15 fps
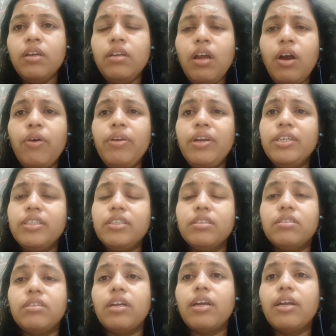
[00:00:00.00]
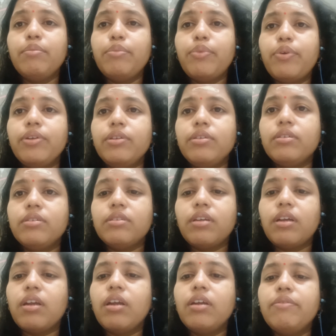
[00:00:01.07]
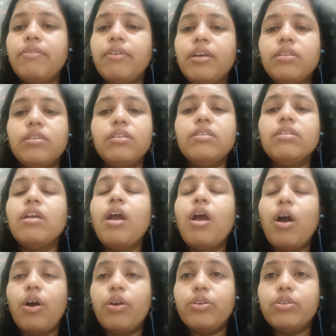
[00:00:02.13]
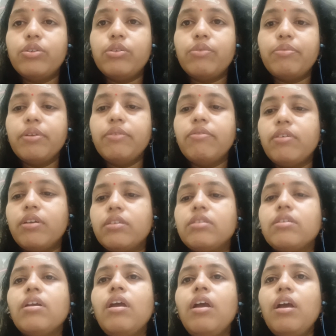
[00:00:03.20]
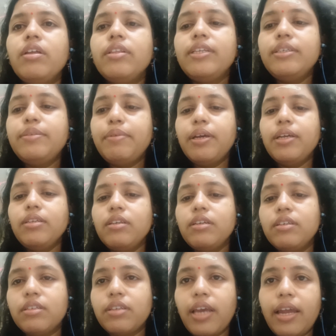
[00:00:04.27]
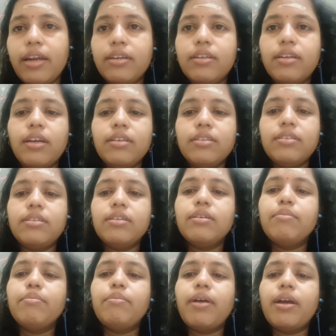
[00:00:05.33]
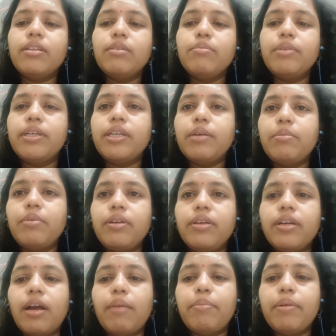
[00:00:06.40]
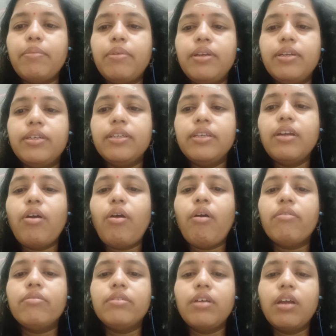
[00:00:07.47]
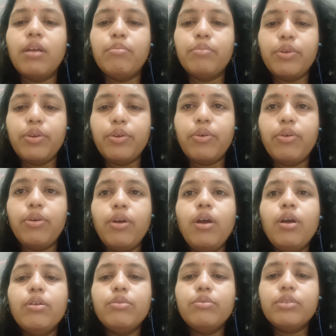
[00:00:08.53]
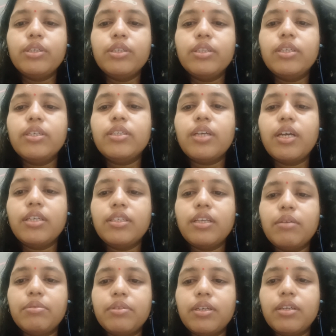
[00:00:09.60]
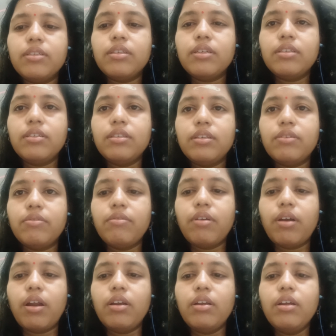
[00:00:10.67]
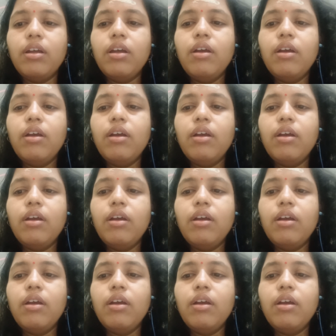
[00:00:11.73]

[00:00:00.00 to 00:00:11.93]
Now let's second point. Second phase is autotrophic phase. This phase is characterized by the metabolic capability of the embryo to synthesize substances required